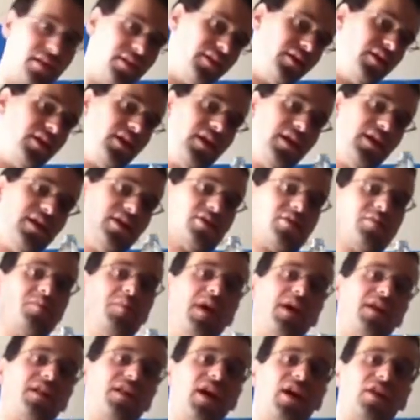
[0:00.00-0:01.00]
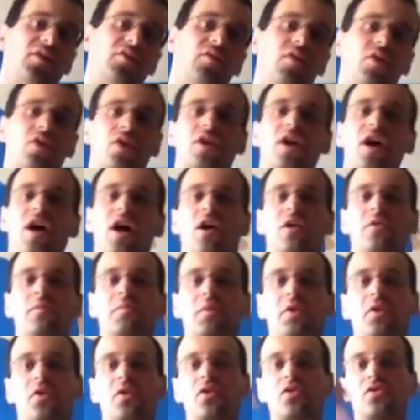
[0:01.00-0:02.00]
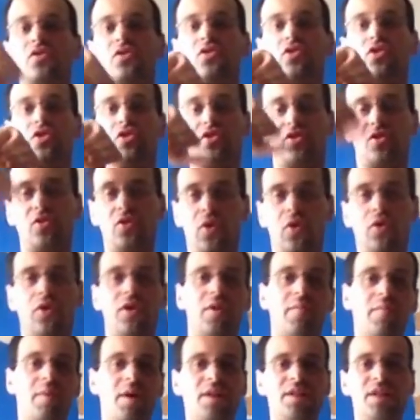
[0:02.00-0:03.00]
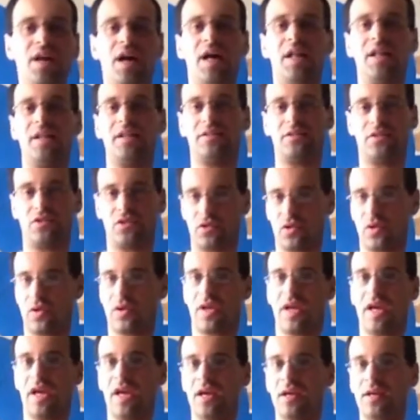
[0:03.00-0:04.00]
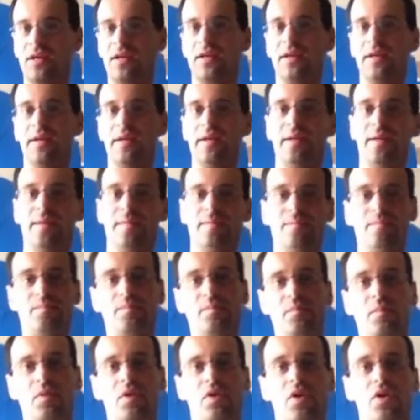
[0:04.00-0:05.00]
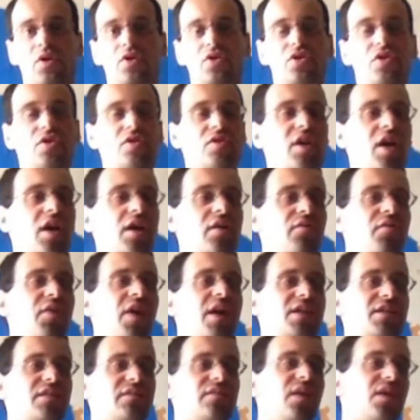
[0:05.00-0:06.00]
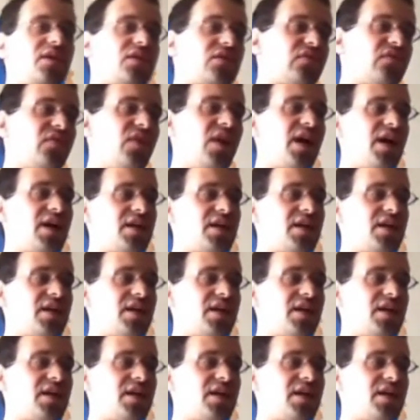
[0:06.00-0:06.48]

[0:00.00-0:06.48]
it's a good nigga type of thing, then it may not work out because it's just no commonalities, okay?